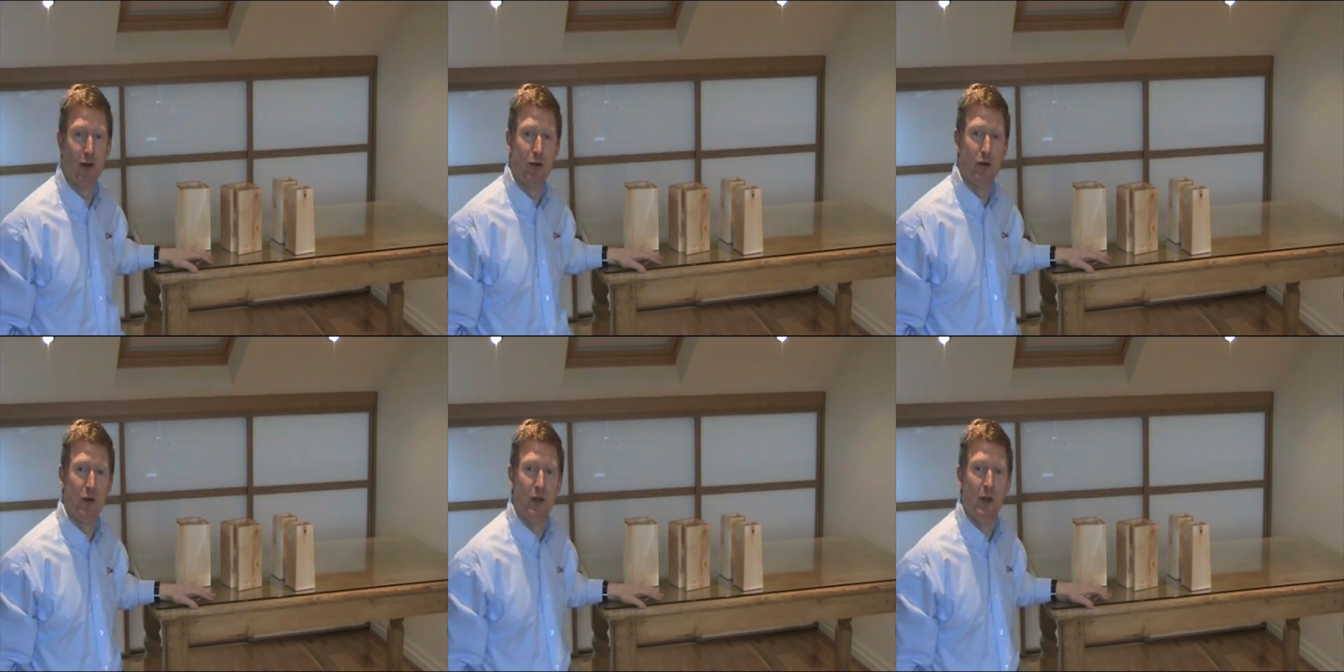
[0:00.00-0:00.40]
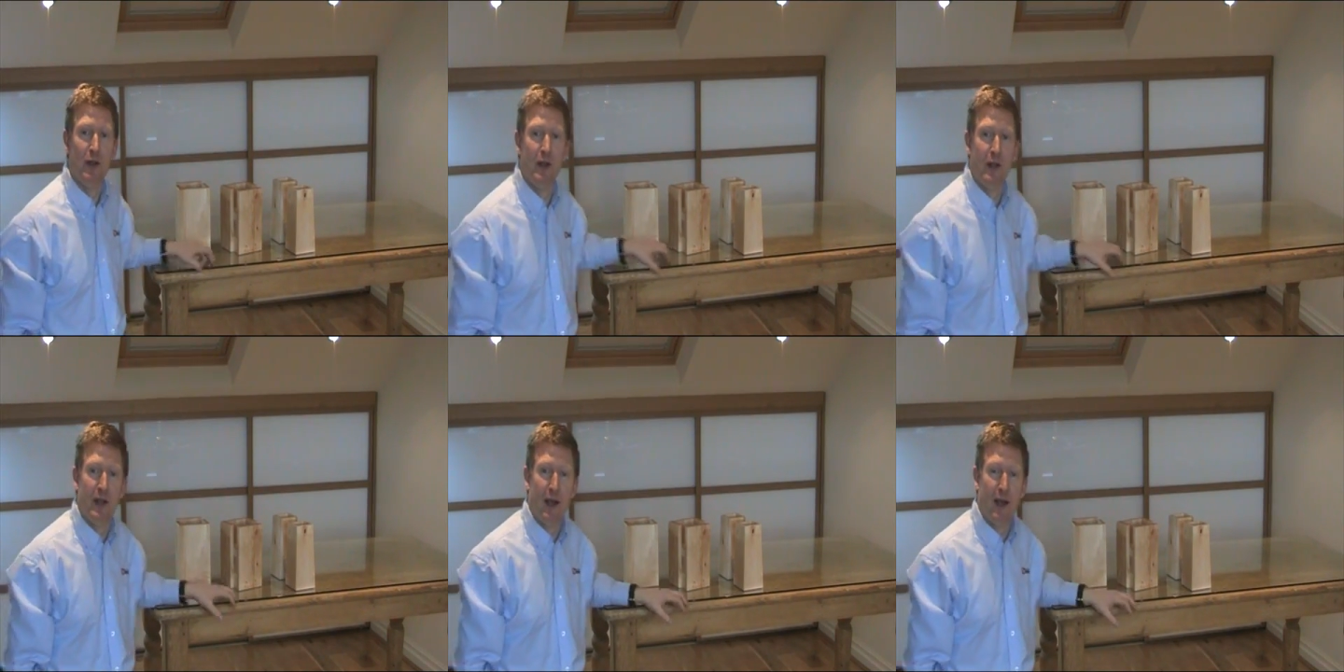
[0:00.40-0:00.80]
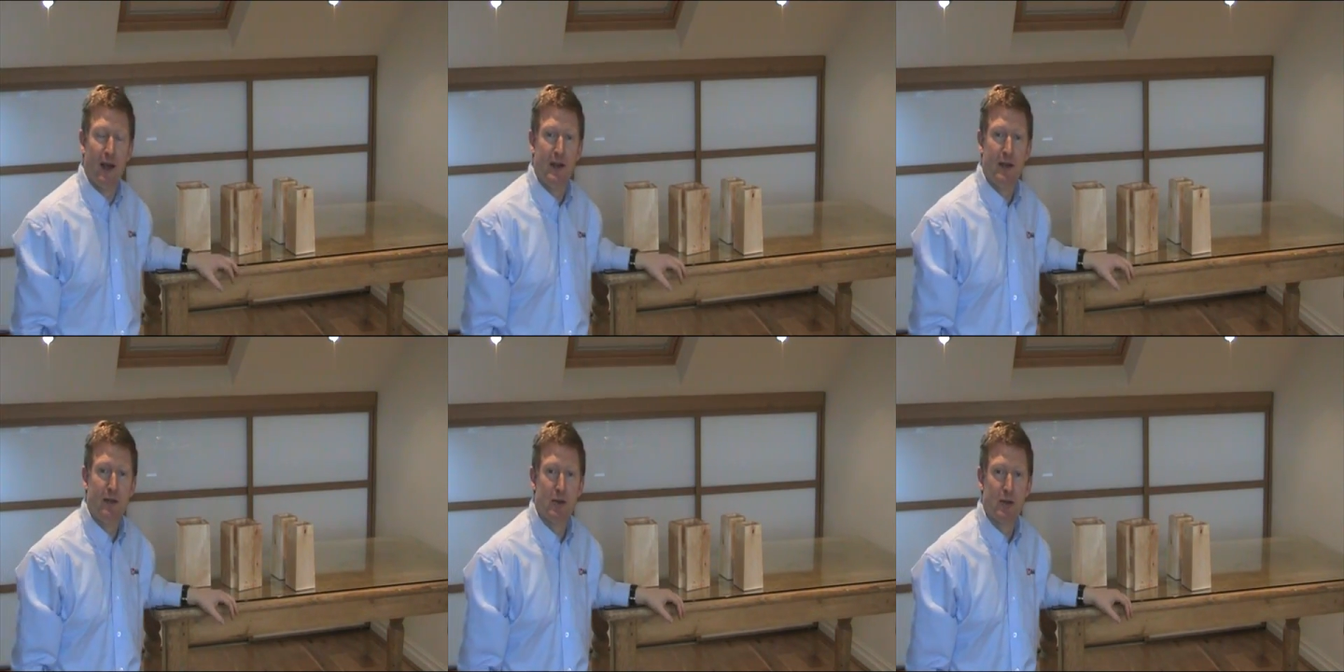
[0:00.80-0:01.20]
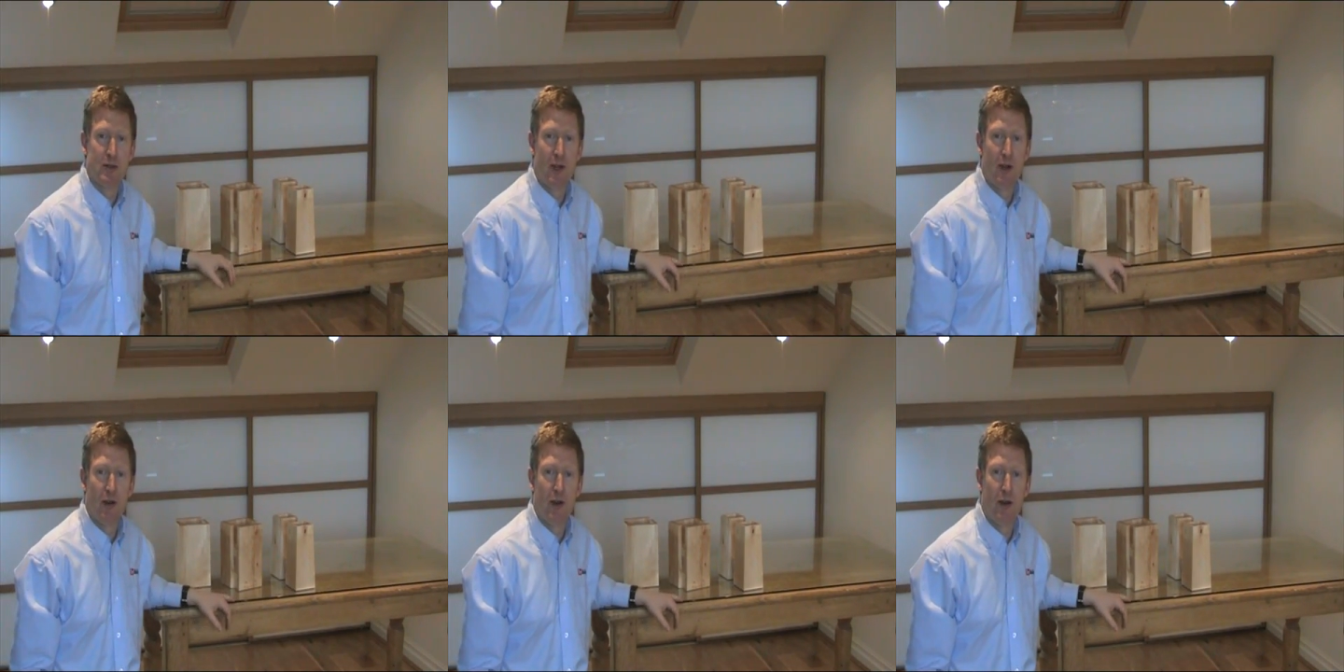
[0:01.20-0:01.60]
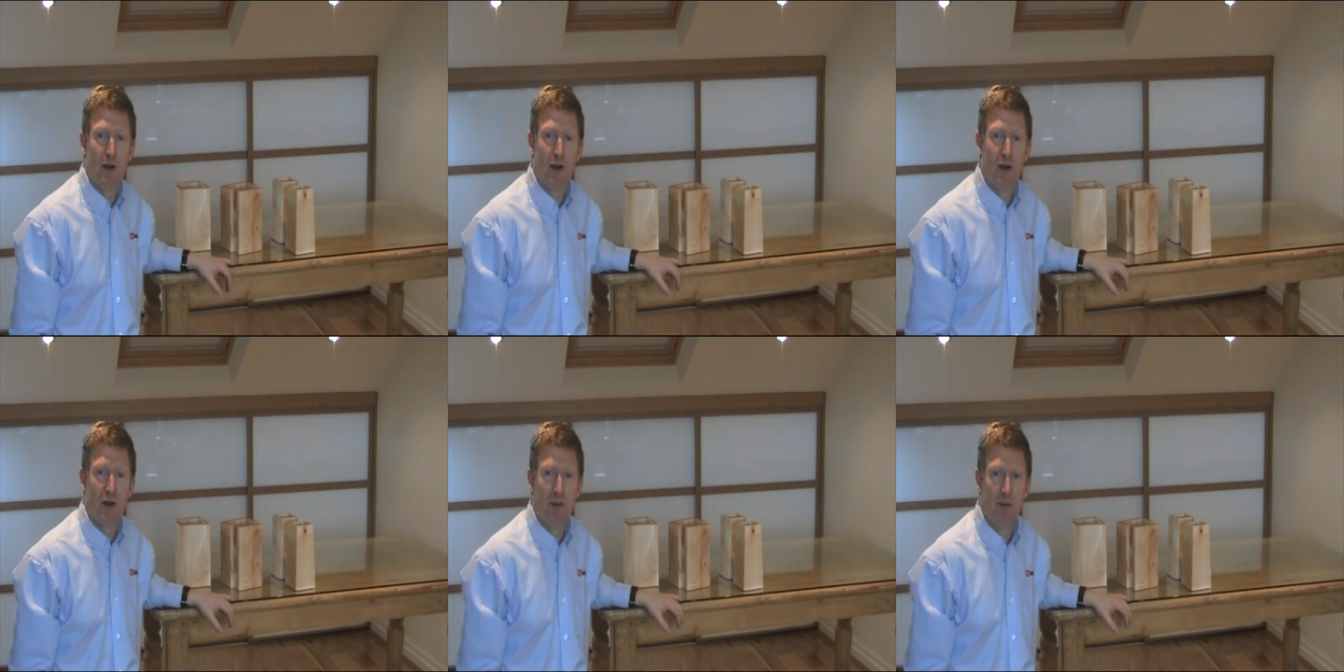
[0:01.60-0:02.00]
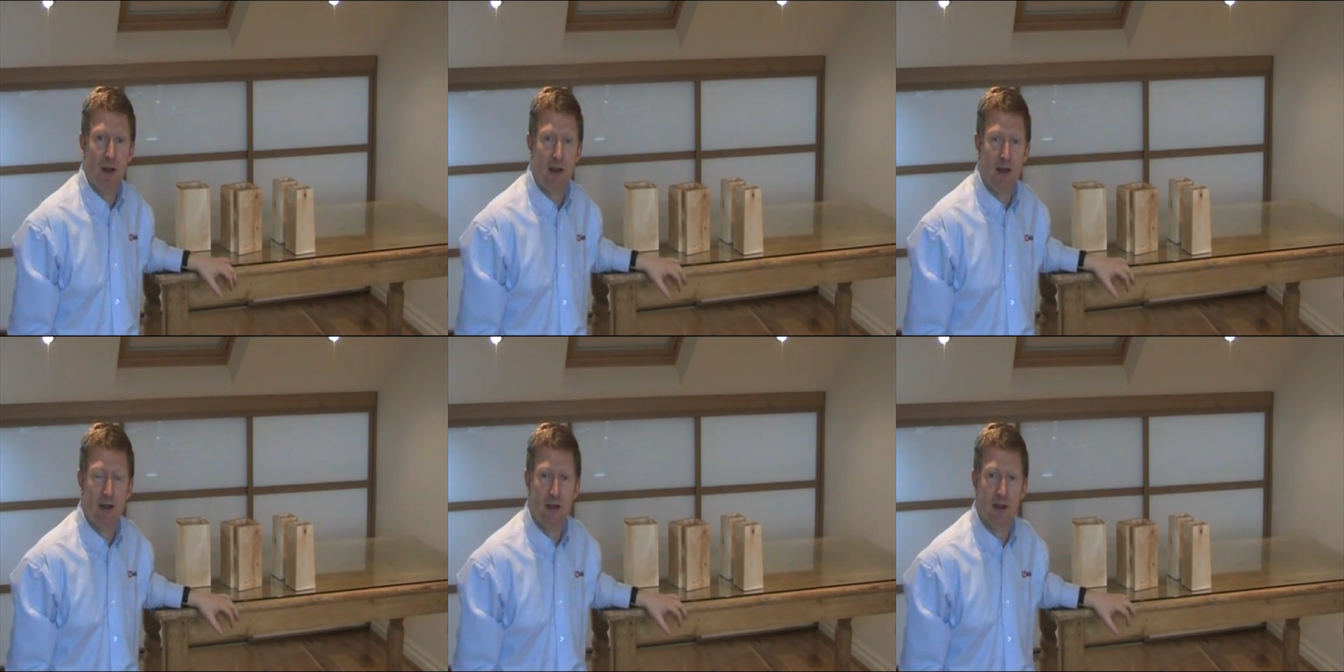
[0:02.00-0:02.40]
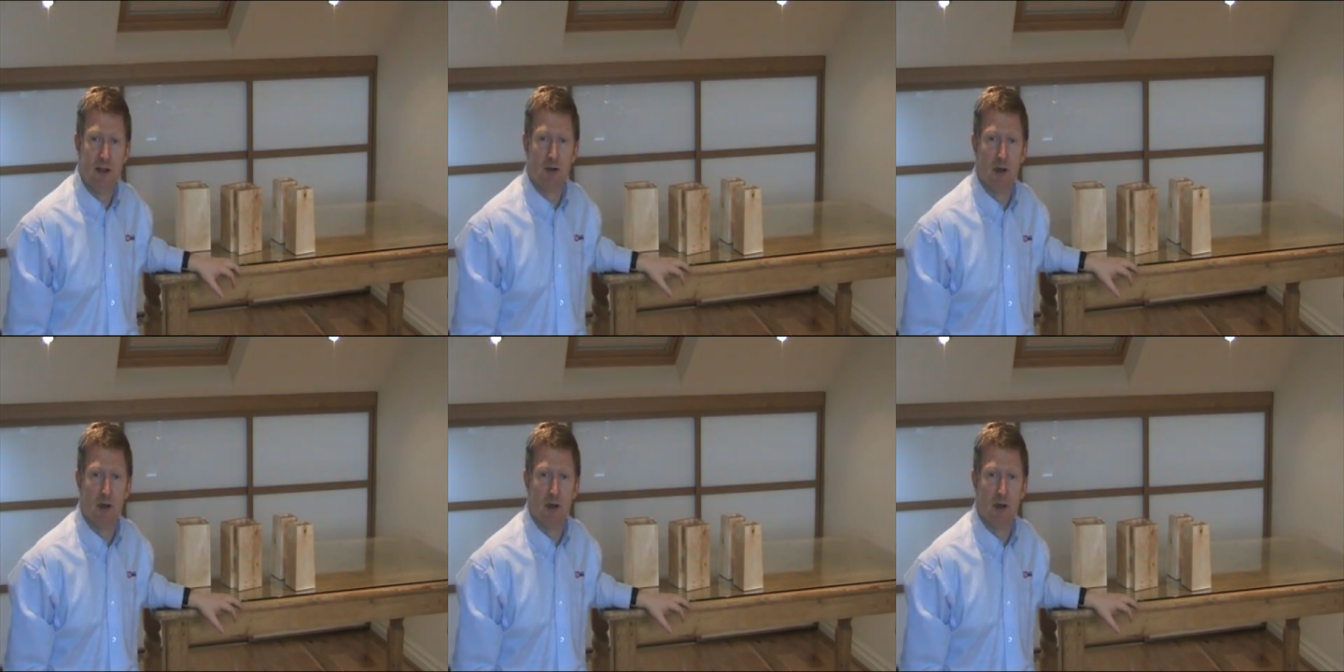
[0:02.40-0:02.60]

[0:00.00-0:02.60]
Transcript: and then I'll demonstrate on a bed